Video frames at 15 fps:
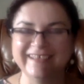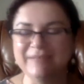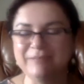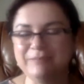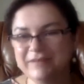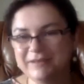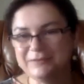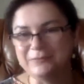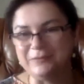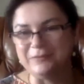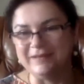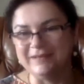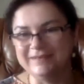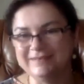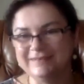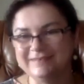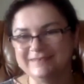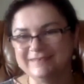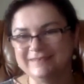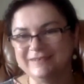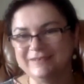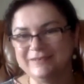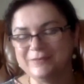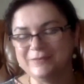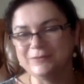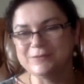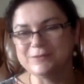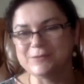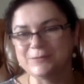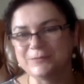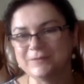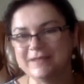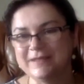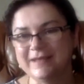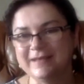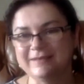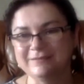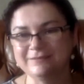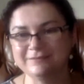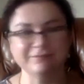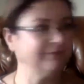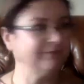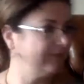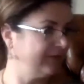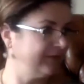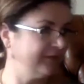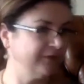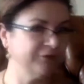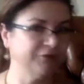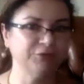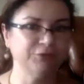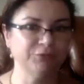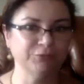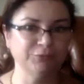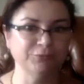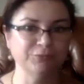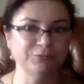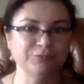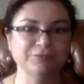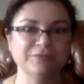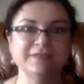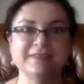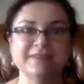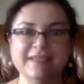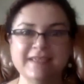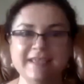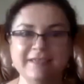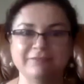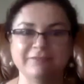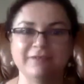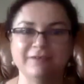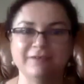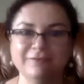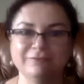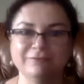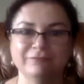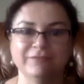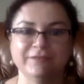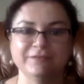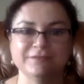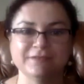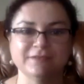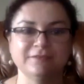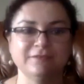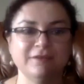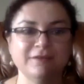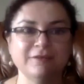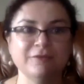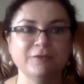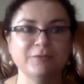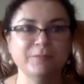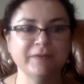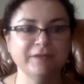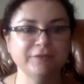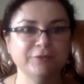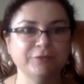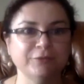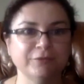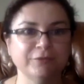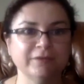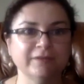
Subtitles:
Meanwhile, you also will have to save. Oh, there's a knock on my door.